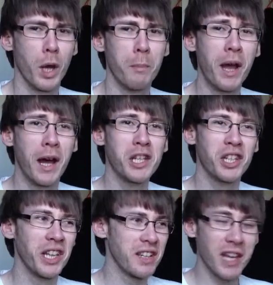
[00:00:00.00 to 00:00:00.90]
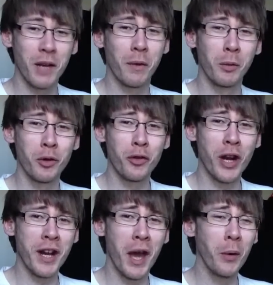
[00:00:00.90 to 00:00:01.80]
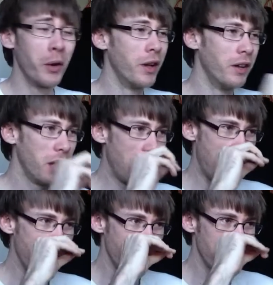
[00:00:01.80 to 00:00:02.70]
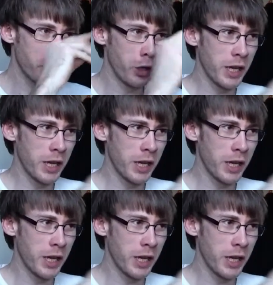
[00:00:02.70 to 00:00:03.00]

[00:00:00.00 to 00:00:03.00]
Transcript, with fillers: up, actually. It's kind of uploading right now. Um, it's got